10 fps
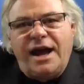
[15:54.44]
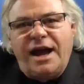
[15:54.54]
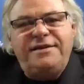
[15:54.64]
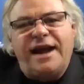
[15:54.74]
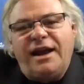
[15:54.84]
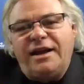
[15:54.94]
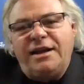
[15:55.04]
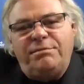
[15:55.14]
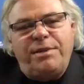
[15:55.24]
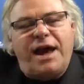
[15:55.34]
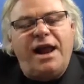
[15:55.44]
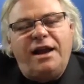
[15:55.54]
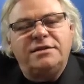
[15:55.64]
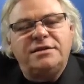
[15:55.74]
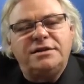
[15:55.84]
delicate
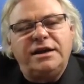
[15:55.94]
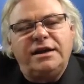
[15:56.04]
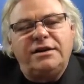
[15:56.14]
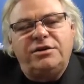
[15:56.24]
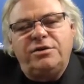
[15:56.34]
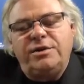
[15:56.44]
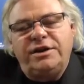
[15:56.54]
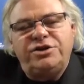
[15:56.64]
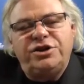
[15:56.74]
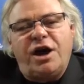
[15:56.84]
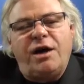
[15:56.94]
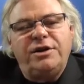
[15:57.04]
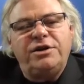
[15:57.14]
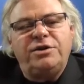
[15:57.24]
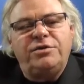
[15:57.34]
balance in doing the job
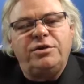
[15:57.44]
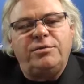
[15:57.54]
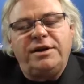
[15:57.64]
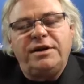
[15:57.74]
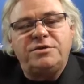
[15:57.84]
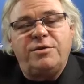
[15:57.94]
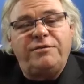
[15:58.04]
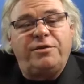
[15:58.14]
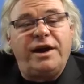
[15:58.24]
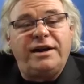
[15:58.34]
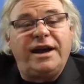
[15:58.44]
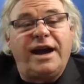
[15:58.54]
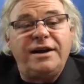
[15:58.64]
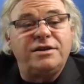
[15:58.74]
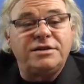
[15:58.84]
that you do, because quite frankly,
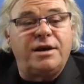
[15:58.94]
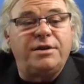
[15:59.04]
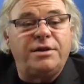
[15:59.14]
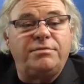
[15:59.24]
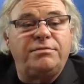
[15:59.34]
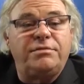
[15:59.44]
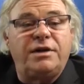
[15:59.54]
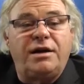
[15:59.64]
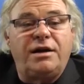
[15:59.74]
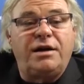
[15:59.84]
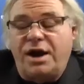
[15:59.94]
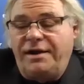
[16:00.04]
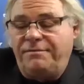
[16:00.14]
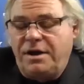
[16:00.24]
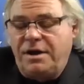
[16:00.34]
I hear some of them,
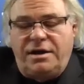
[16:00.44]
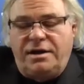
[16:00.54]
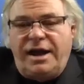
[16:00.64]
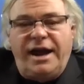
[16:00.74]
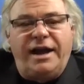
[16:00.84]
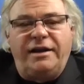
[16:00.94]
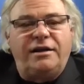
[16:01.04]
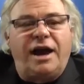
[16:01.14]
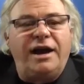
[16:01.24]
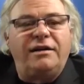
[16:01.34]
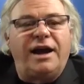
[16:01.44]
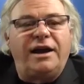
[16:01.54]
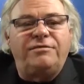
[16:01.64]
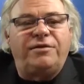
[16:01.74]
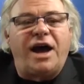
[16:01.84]
Brian, and I'd
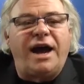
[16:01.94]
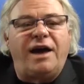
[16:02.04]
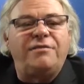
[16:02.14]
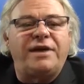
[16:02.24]
like fly off the